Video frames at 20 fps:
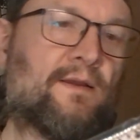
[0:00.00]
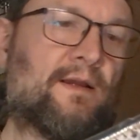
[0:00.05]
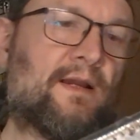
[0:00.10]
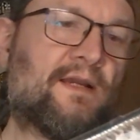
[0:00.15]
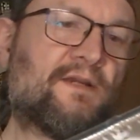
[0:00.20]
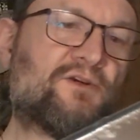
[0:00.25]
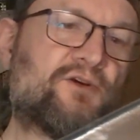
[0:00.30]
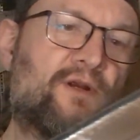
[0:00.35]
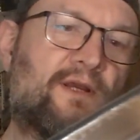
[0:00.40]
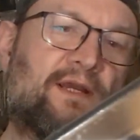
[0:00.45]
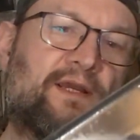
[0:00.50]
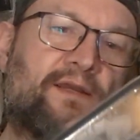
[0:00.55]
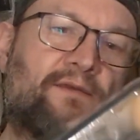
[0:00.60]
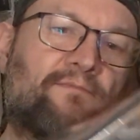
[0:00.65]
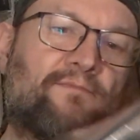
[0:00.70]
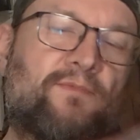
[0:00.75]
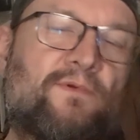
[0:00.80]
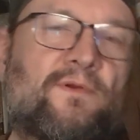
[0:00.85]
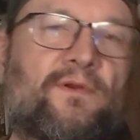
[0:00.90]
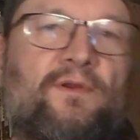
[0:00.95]

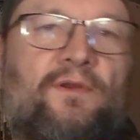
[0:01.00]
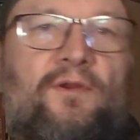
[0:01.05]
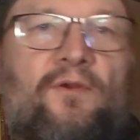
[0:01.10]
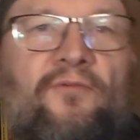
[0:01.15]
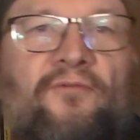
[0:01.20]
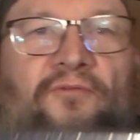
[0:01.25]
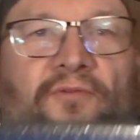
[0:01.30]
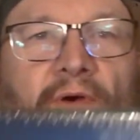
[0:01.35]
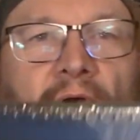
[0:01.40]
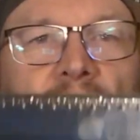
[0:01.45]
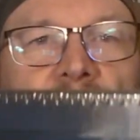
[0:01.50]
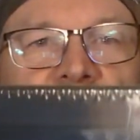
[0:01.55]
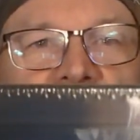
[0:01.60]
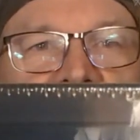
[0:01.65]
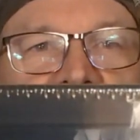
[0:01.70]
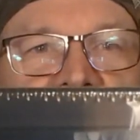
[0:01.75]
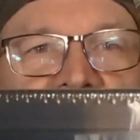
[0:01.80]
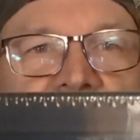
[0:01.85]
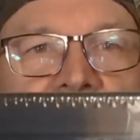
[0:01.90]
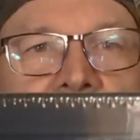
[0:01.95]
actually you fold
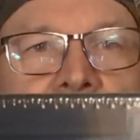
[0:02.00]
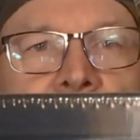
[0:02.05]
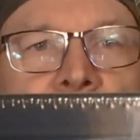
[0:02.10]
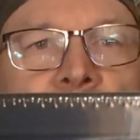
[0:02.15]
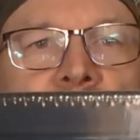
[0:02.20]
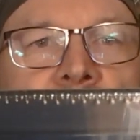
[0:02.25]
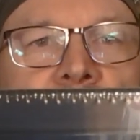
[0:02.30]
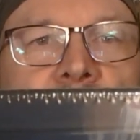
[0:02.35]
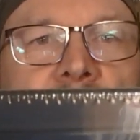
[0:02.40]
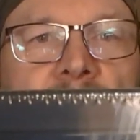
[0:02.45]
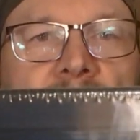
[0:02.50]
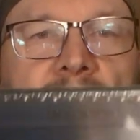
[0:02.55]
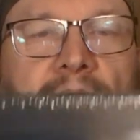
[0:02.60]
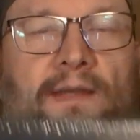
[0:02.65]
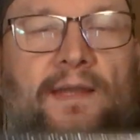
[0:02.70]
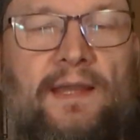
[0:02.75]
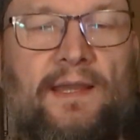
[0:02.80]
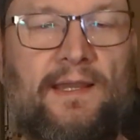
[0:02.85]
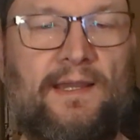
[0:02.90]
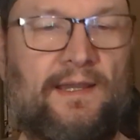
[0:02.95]
this up
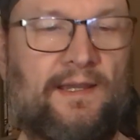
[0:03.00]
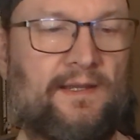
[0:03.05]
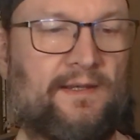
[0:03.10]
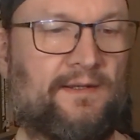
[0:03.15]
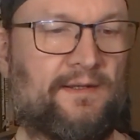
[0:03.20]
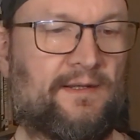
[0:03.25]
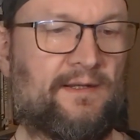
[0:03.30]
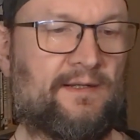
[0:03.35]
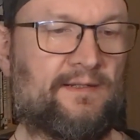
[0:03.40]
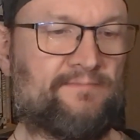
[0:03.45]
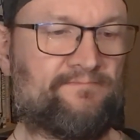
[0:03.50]
and